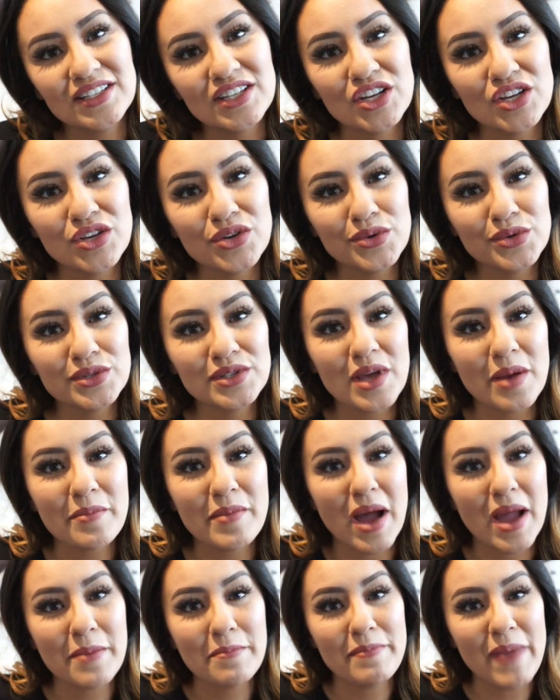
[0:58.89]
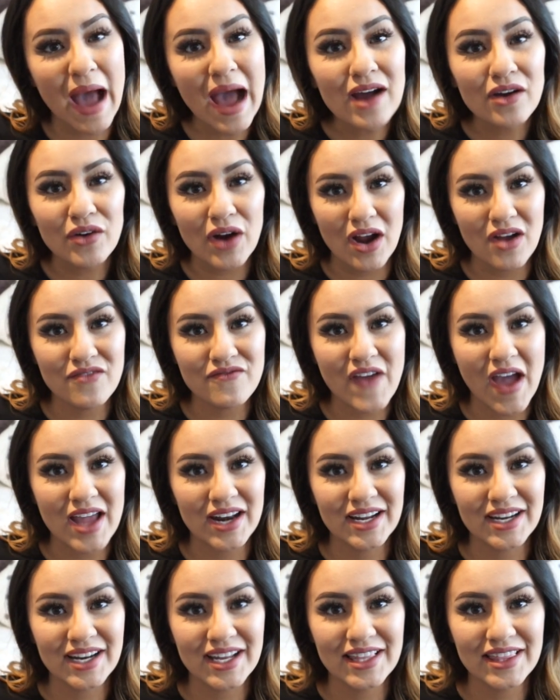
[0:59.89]
to use my background
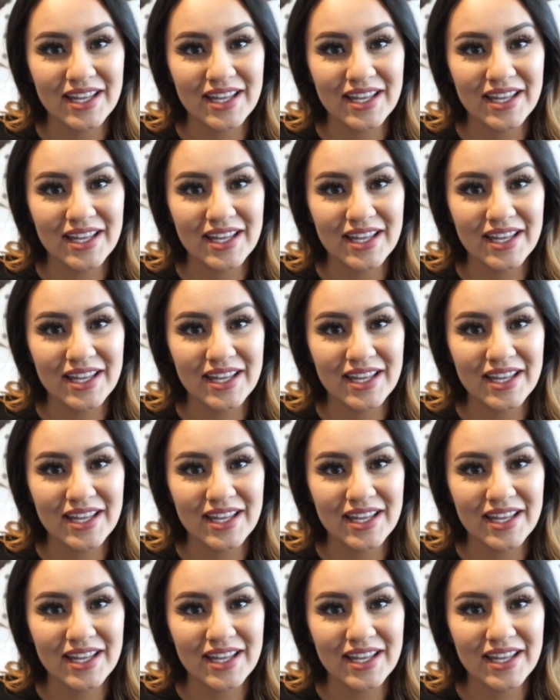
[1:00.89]
vanity